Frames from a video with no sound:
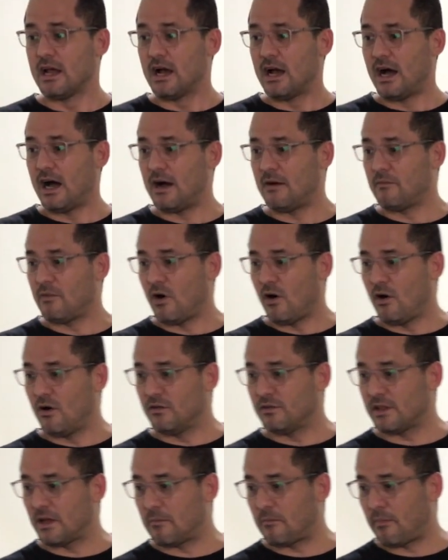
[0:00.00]

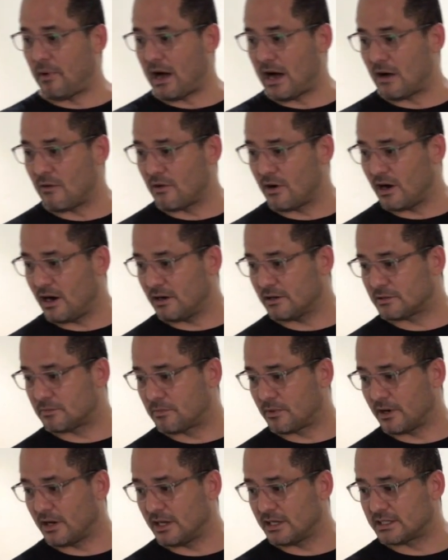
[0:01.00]
On the power, it's
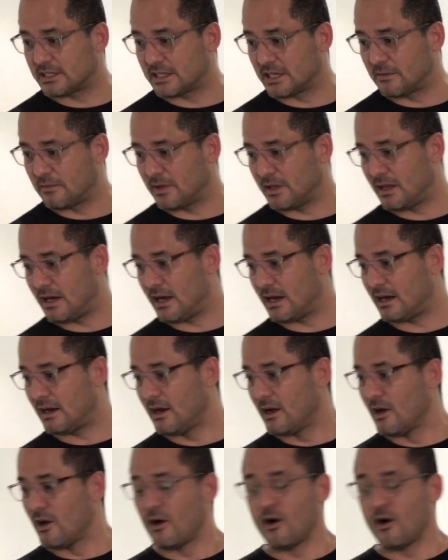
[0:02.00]
pretty similar.